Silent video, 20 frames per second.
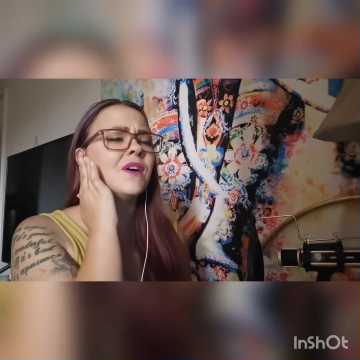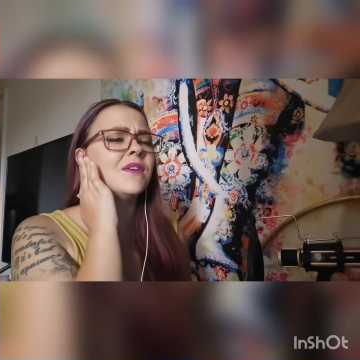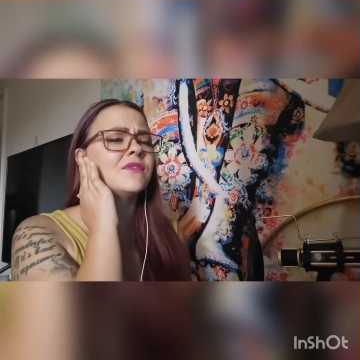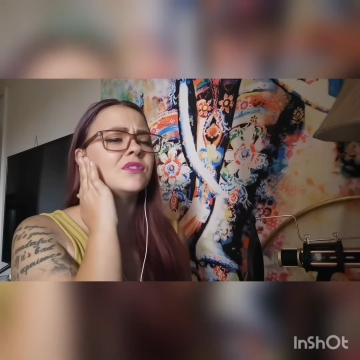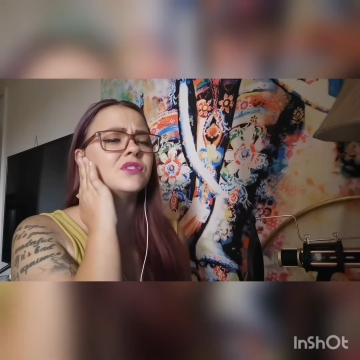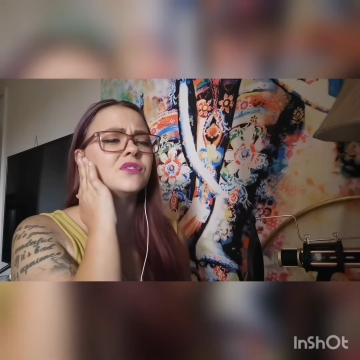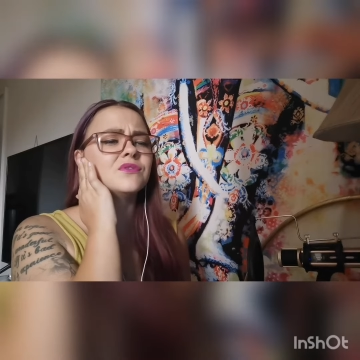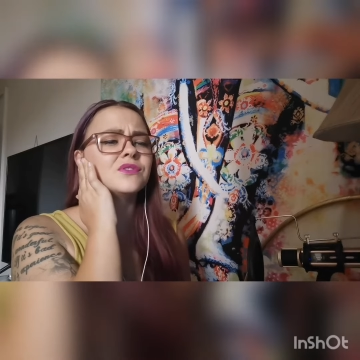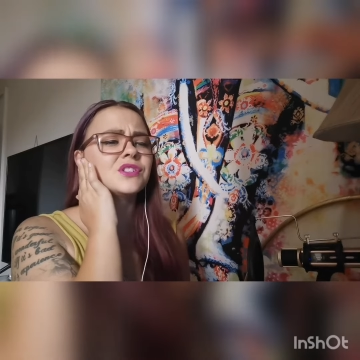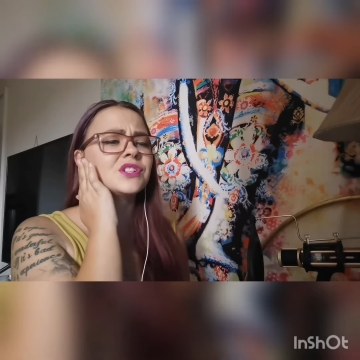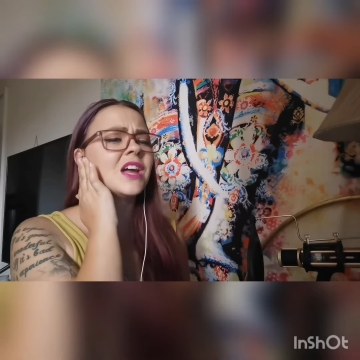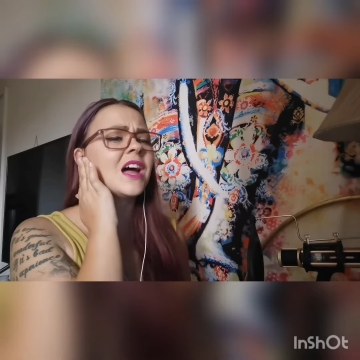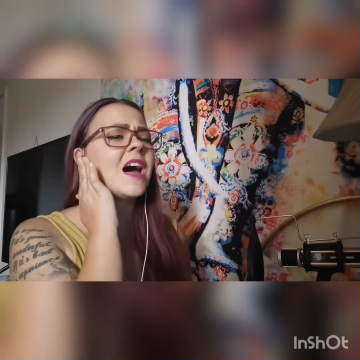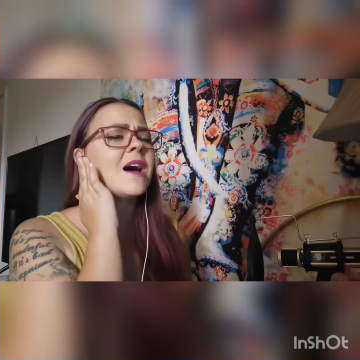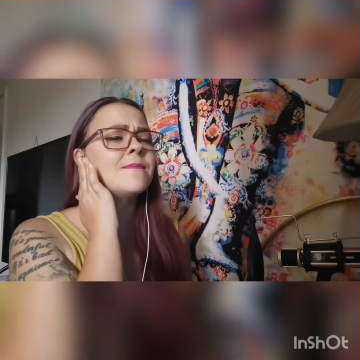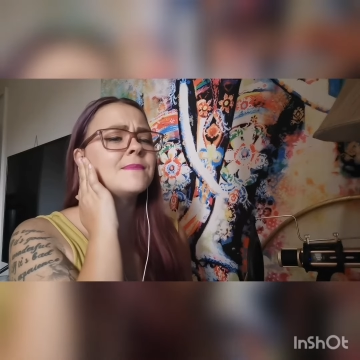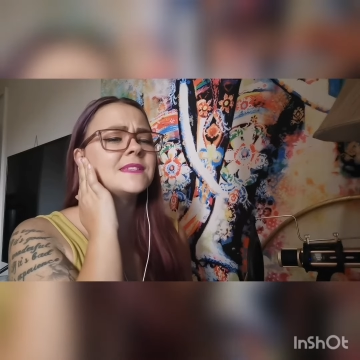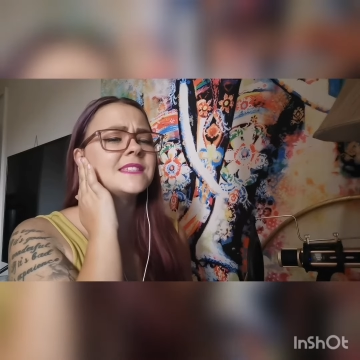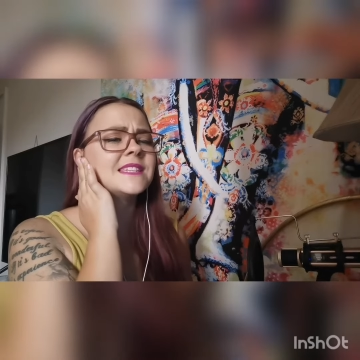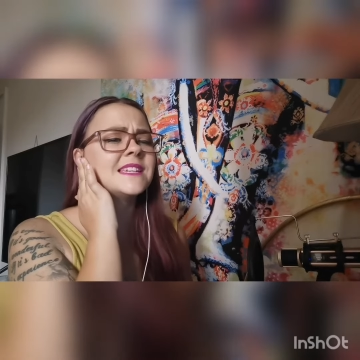revolution
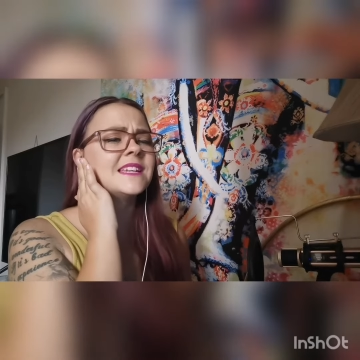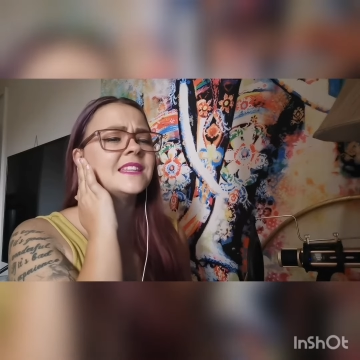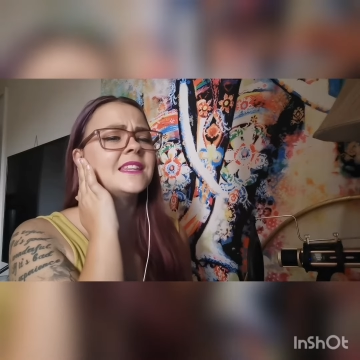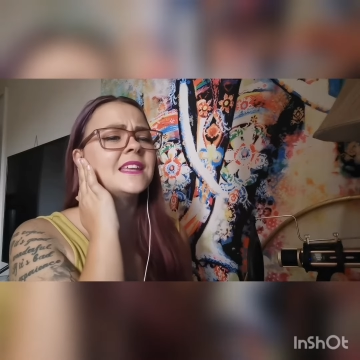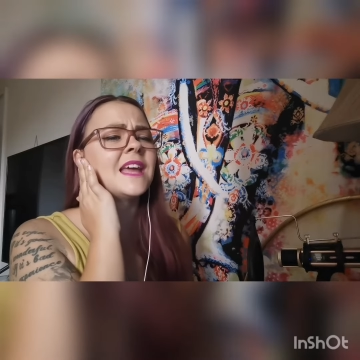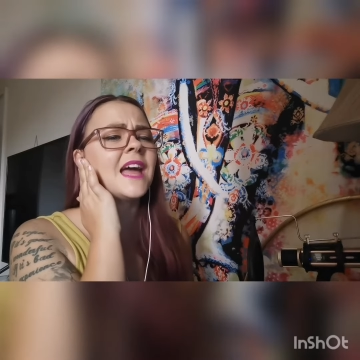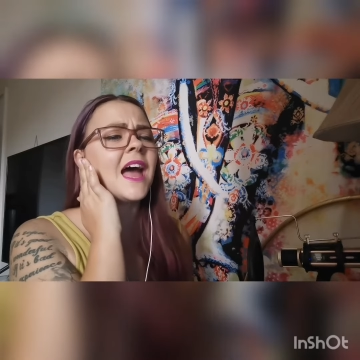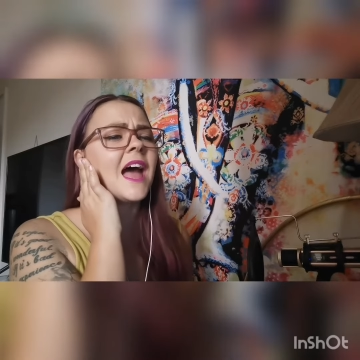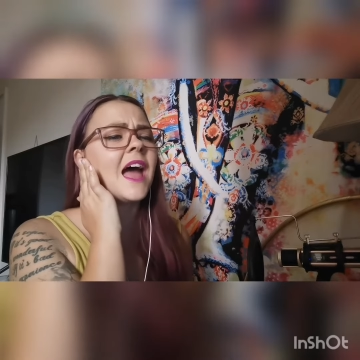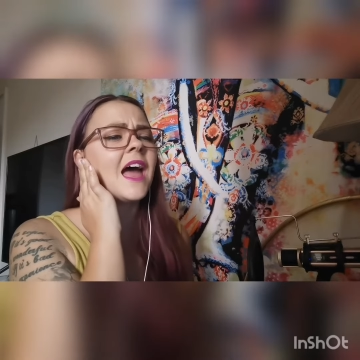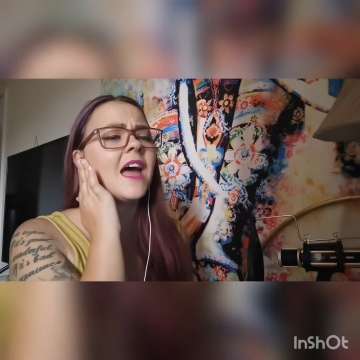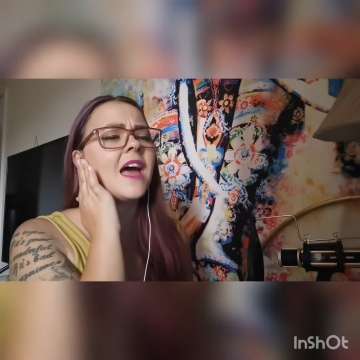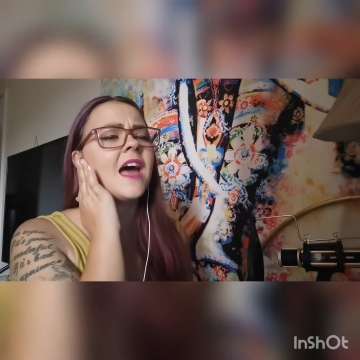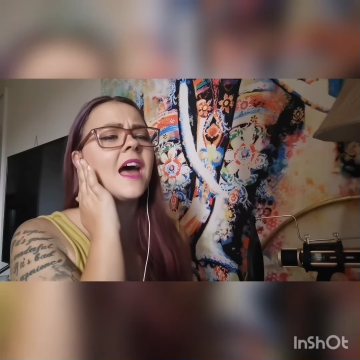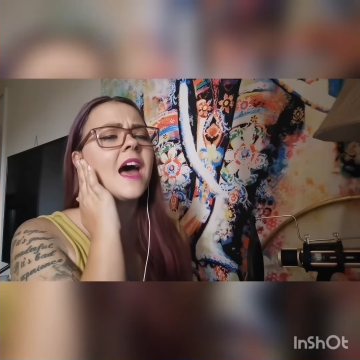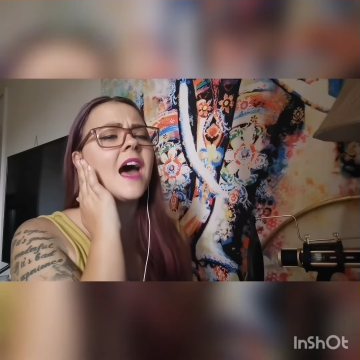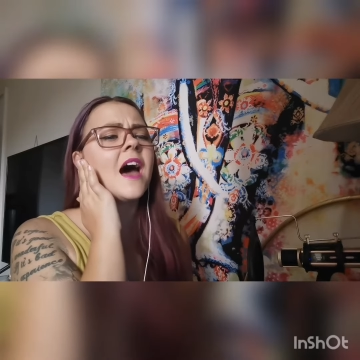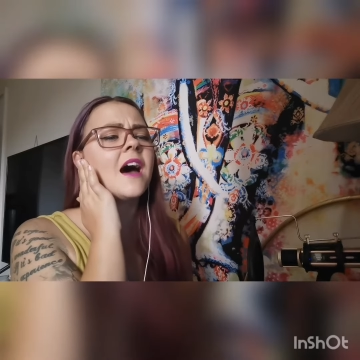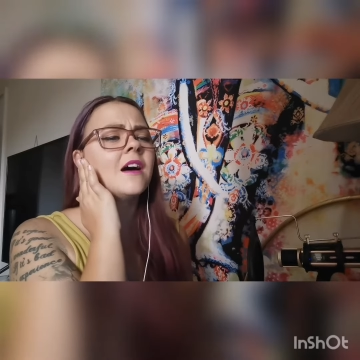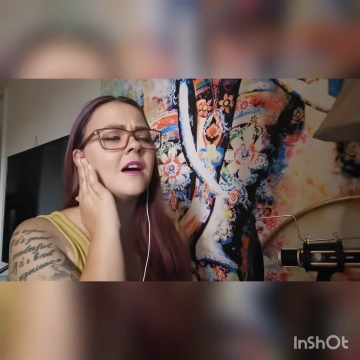was in the
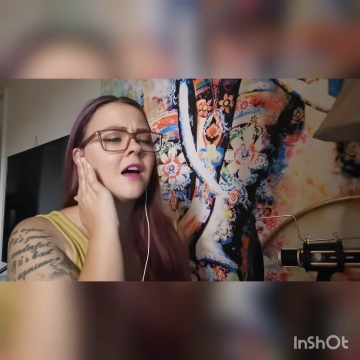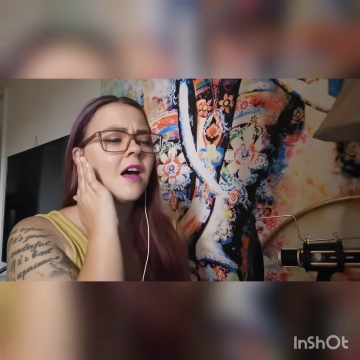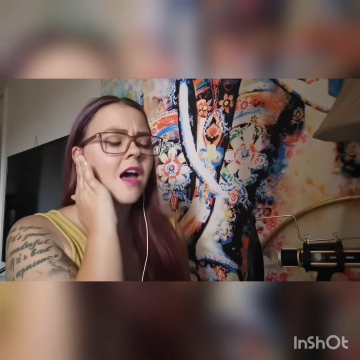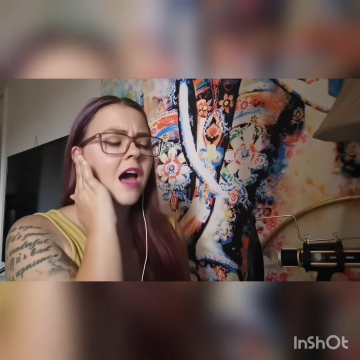air.